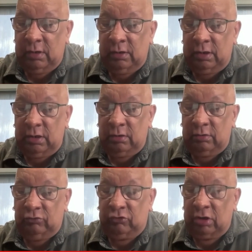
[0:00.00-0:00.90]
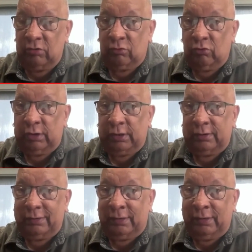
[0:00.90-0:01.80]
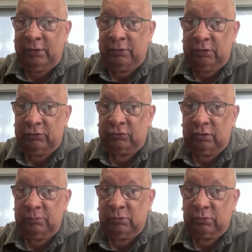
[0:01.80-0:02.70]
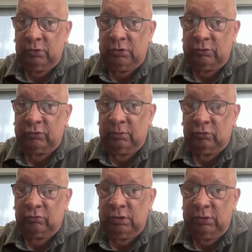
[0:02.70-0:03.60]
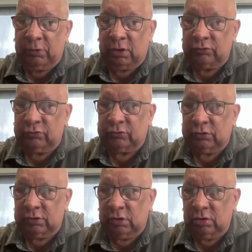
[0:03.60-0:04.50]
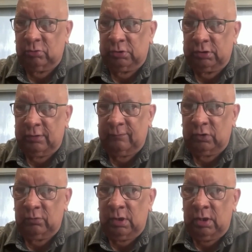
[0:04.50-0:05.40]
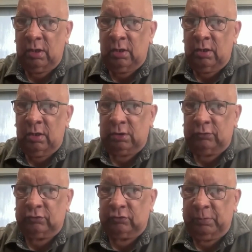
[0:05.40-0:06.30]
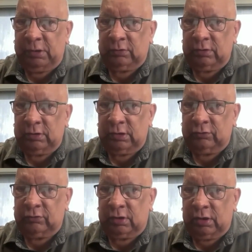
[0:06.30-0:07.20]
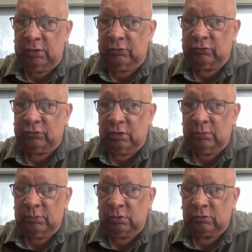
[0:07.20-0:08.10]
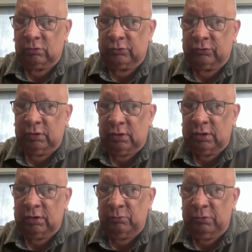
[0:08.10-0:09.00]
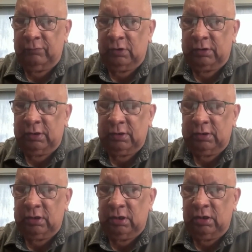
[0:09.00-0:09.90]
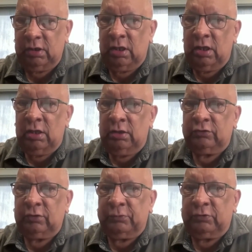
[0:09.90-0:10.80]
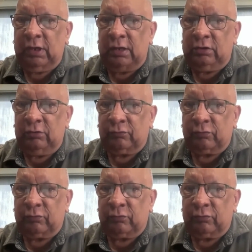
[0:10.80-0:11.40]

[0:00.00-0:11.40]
the general clearness of the road. Some tree branches are down and what have you. And I suspect that that's the case across the island. We've not had any substantive